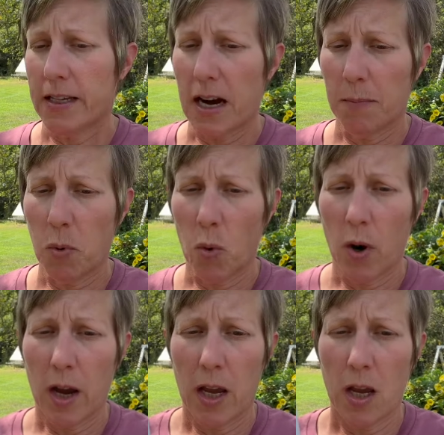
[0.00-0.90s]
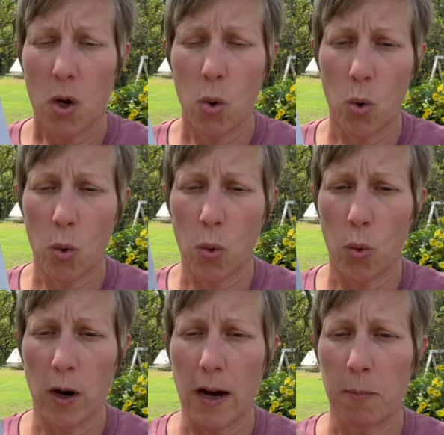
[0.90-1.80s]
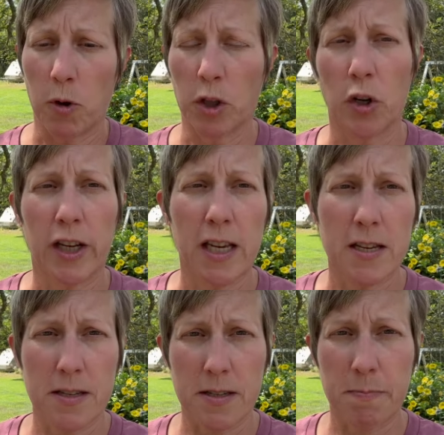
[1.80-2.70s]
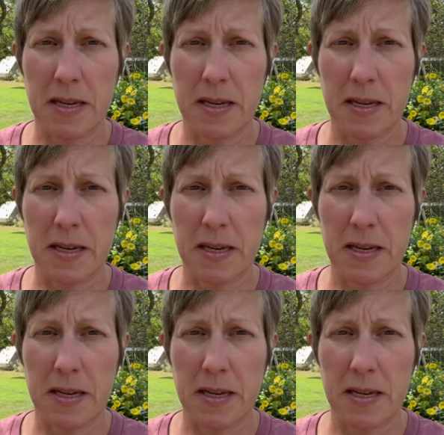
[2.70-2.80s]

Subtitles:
young boy who, we're learning his